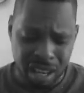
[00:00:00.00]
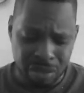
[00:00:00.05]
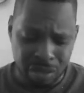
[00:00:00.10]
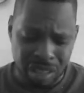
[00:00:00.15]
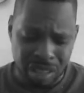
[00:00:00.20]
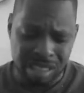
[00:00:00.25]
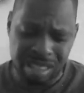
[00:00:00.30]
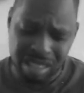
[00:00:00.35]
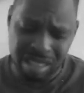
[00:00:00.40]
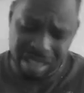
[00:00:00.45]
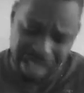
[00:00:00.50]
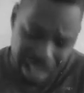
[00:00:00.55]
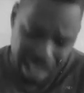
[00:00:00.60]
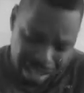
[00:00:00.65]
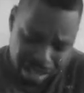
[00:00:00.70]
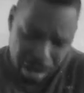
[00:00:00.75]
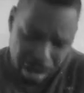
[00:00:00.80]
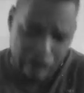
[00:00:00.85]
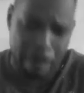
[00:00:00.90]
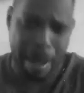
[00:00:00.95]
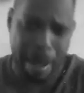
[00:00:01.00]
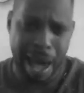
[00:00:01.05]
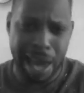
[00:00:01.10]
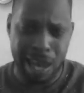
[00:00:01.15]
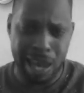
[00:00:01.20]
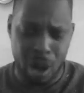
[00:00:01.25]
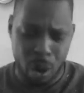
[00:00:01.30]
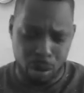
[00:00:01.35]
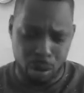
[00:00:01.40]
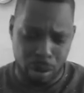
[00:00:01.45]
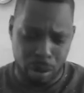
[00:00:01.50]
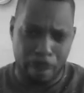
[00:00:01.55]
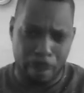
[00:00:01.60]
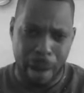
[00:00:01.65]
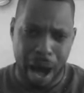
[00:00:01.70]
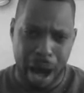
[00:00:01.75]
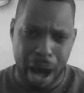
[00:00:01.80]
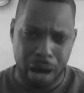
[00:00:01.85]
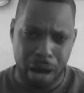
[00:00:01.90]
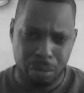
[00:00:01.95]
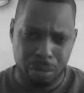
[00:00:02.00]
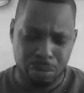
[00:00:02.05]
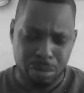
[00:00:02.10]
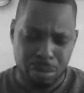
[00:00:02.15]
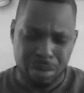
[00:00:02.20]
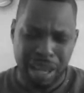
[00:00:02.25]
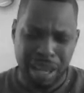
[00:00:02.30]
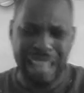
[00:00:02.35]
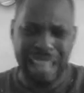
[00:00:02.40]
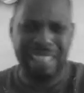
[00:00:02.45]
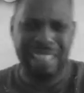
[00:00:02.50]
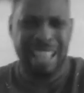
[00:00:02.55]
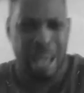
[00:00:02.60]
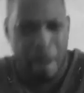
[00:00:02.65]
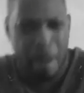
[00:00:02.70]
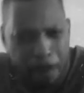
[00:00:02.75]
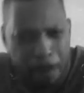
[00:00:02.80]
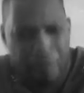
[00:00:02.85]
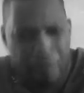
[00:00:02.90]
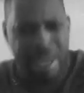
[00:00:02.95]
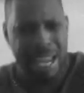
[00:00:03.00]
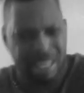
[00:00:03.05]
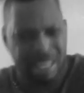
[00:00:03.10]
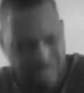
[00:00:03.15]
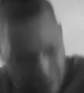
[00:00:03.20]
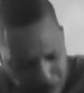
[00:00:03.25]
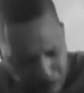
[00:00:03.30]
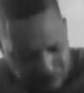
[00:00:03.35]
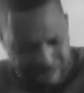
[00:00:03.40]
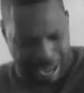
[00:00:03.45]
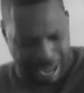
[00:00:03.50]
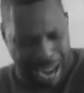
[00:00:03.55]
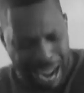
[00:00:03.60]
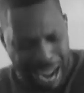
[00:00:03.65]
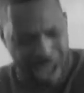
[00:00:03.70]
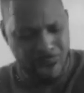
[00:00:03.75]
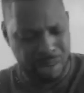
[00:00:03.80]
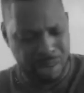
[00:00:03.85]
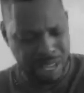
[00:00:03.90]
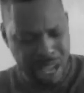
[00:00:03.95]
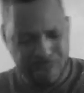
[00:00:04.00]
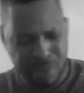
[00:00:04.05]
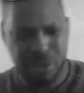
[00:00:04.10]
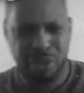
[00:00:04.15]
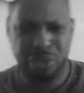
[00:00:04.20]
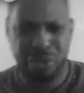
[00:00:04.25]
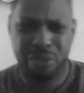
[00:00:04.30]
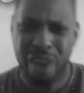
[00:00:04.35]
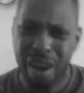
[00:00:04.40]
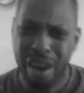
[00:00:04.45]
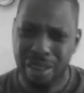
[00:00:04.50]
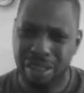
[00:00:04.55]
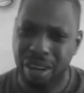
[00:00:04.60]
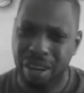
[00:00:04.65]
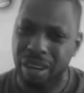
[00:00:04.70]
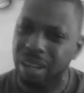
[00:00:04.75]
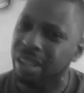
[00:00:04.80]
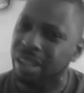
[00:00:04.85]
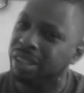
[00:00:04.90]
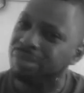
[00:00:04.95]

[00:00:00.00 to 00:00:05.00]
see somebody on the bottom and then beat them down even further.